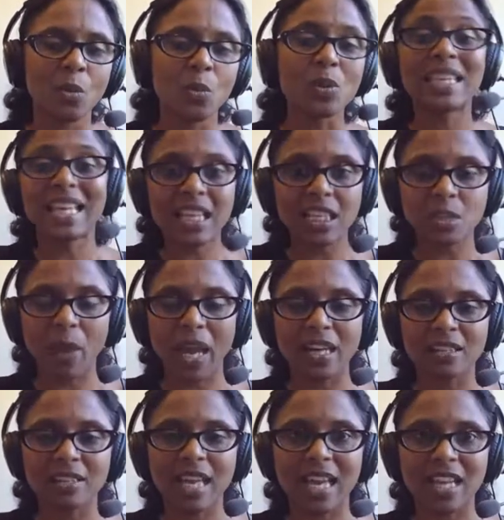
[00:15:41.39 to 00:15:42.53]
We then
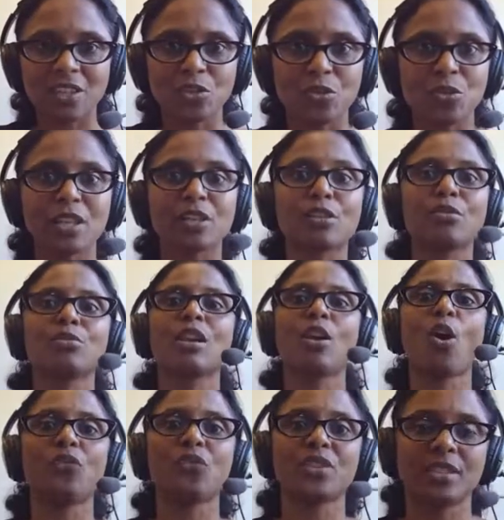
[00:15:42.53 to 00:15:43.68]
expanded that to include the
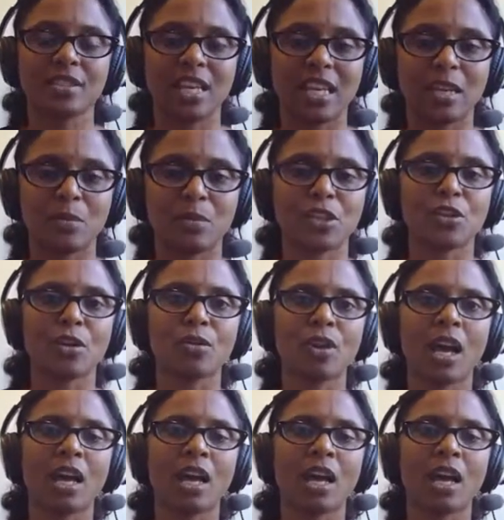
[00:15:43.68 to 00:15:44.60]
Office team, you know,